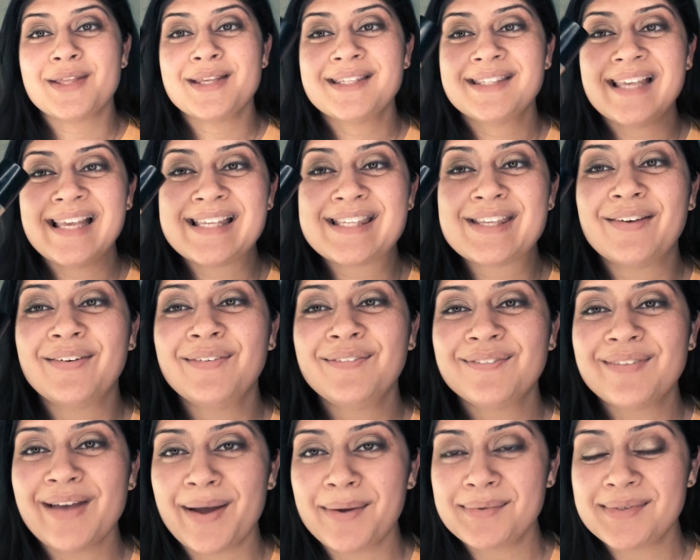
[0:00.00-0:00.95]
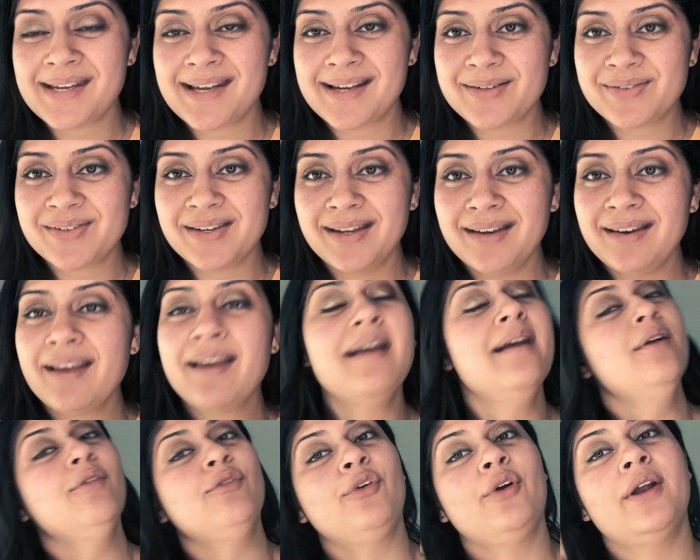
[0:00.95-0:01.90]
this is foundation
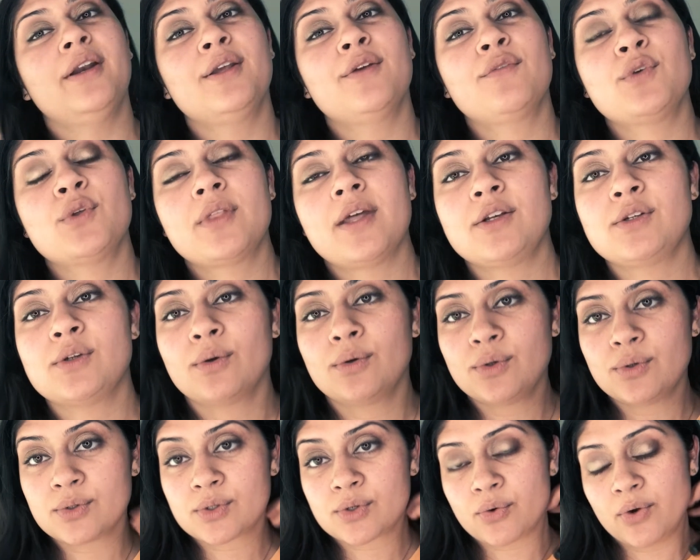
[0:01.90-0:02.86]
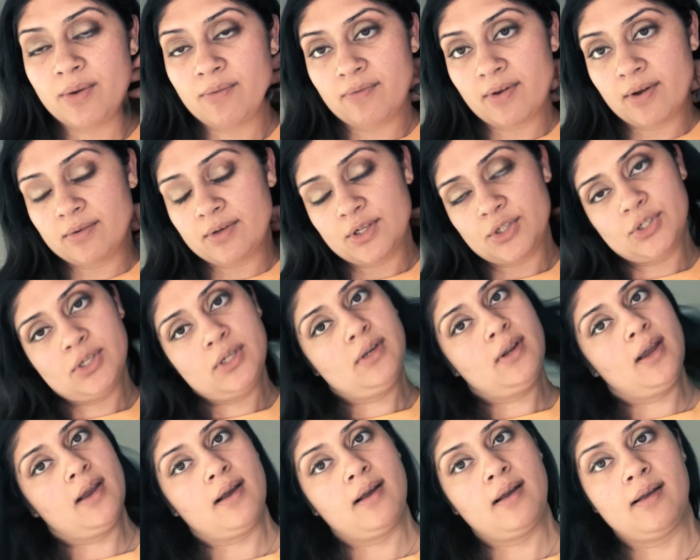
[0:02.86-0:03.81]
for any of you that don't use cream foundation,
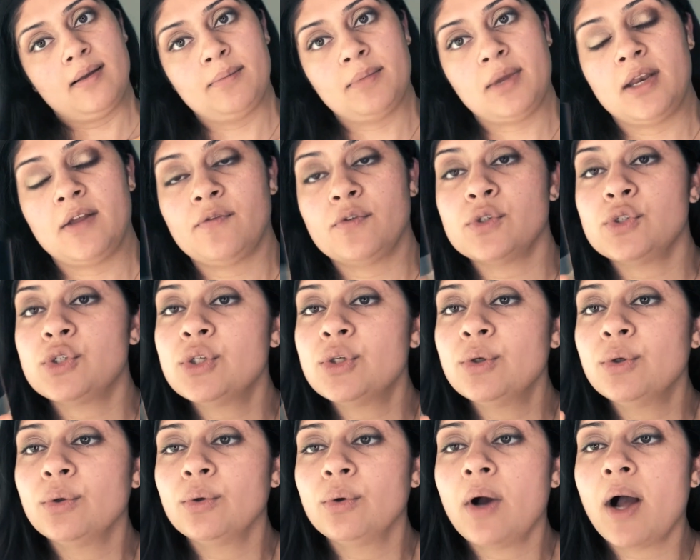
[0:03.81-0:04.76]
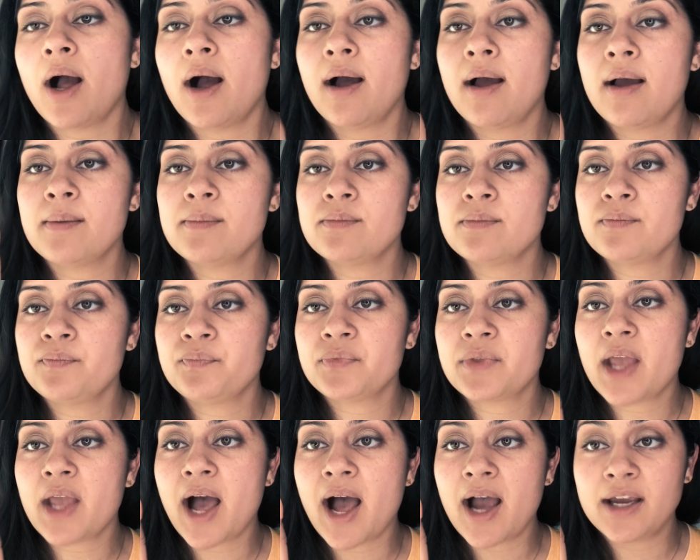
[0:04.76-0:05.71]
and if you do,
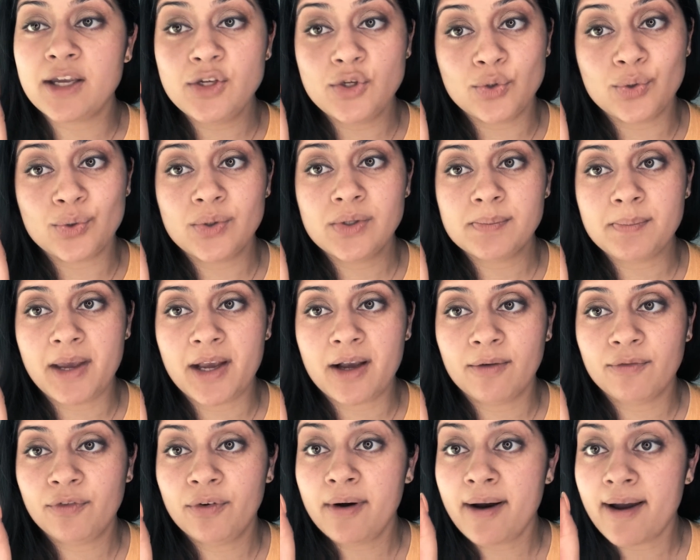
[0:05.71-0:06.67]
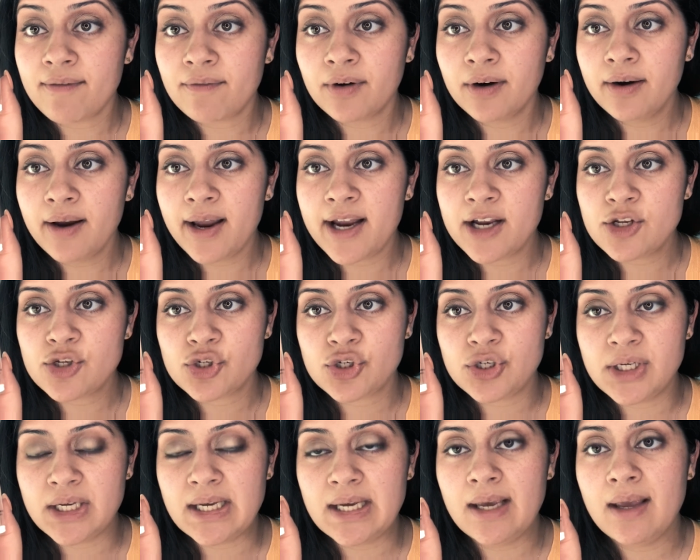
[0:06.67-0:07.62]
I use Makeup Forever
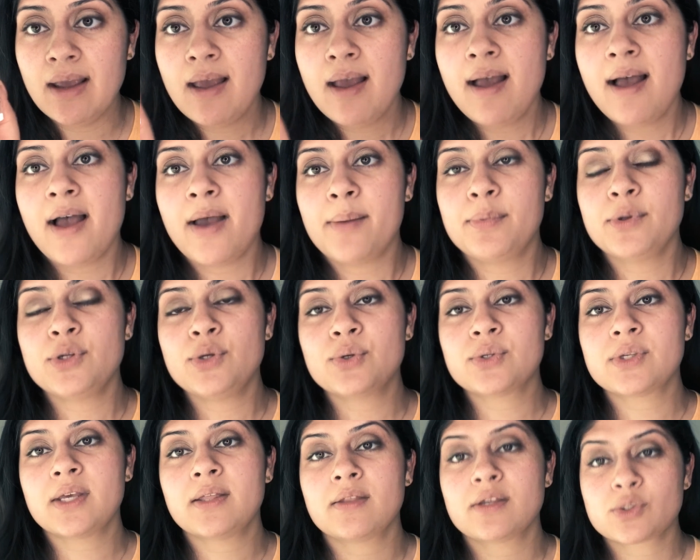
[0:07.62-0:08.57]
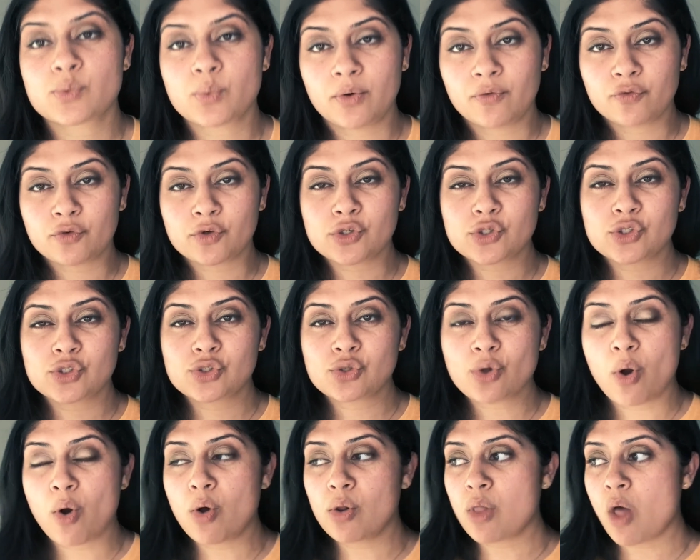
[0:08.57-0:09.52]
HD. I've been using this one for
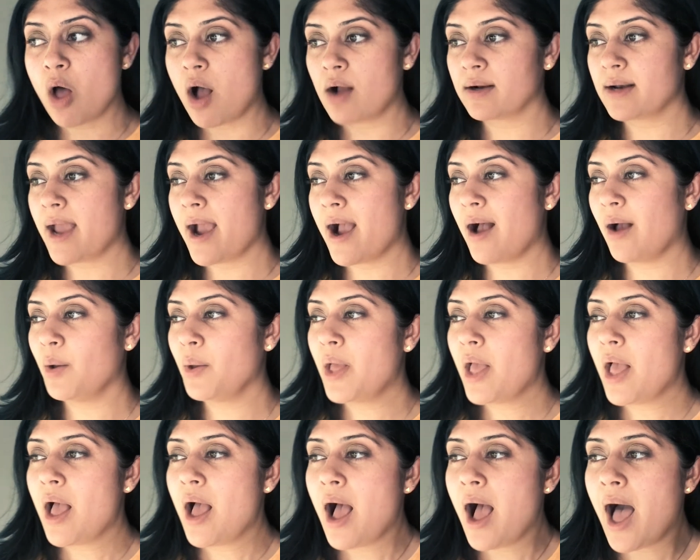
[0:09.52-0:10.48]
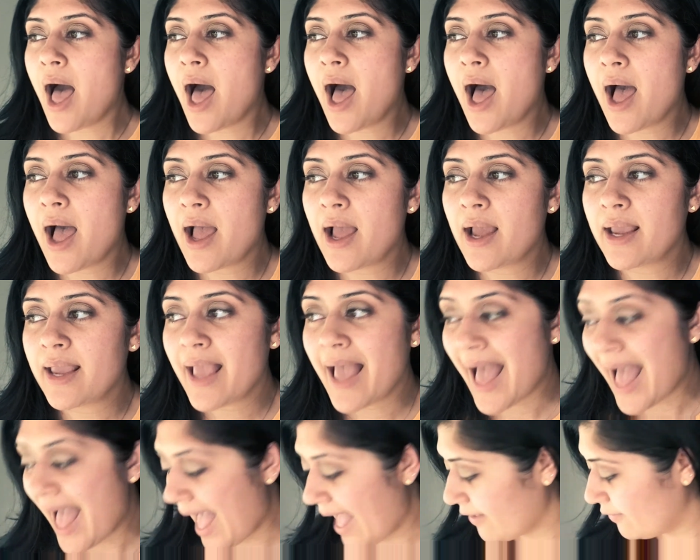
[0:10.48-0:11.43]
so long now. I
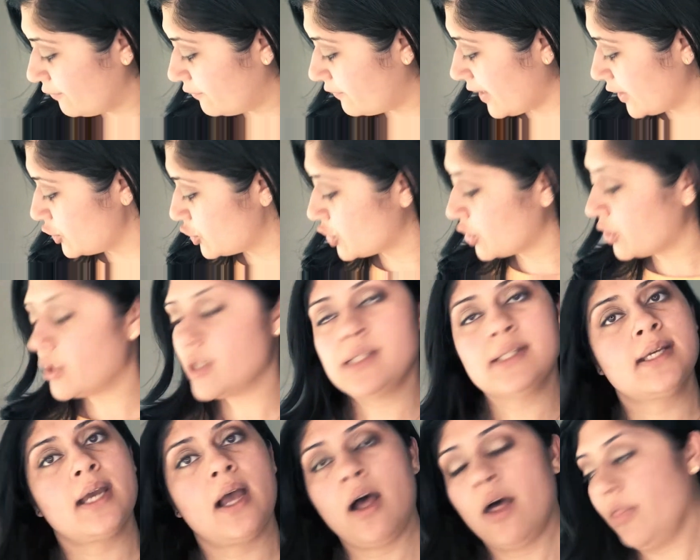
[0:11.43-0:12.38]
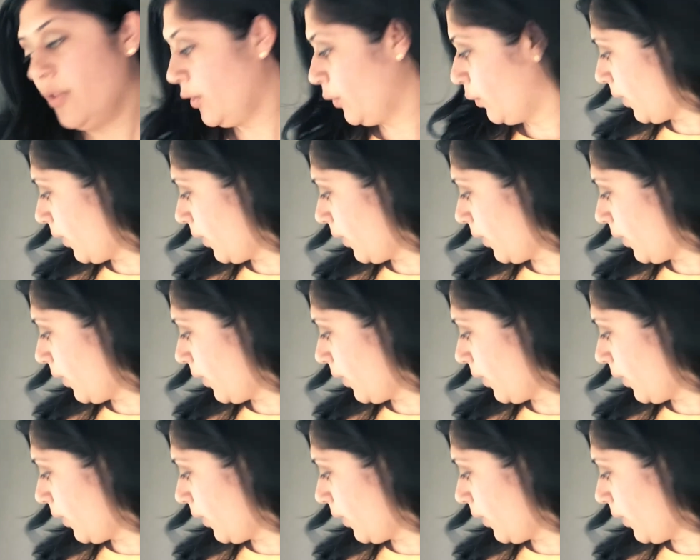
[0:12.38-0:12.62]
have ventured into other